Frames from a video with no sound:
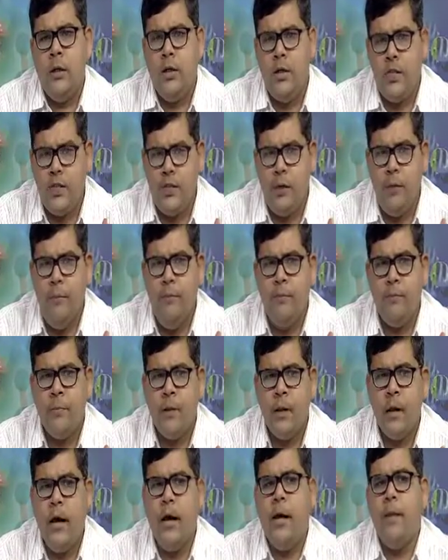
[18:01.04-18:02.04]
ijab,
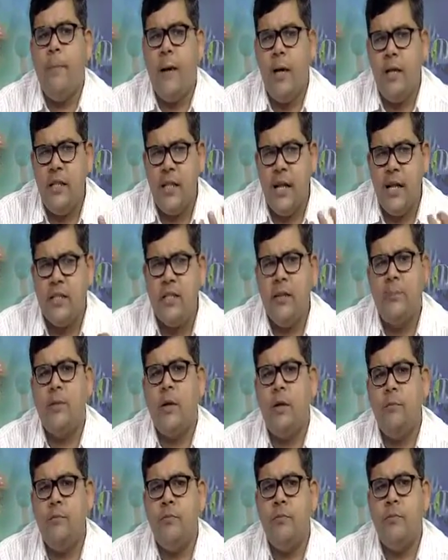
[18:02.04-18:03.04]
and by the
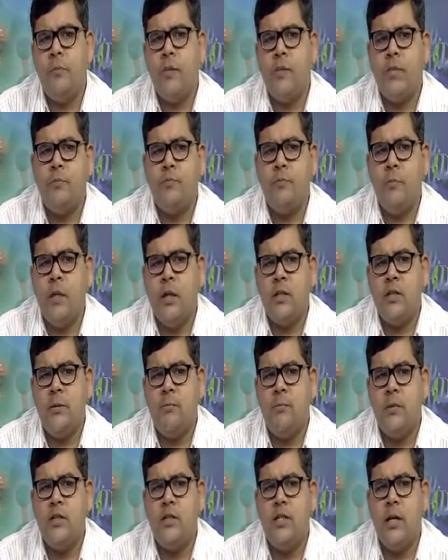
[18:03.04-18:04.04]

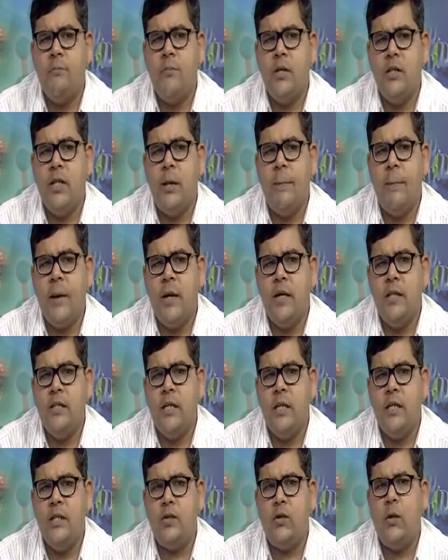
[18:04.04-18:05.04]
acceptance of the other party,
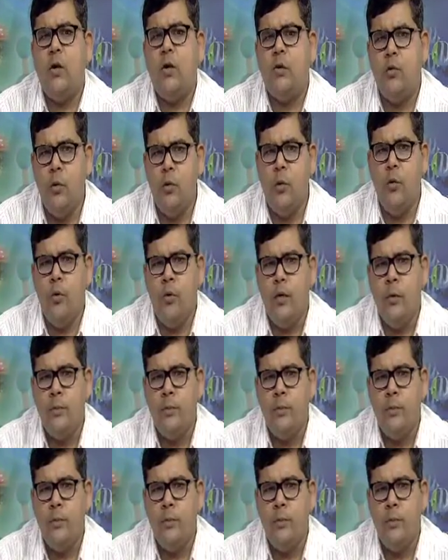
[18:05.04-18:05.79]
that is called kubul.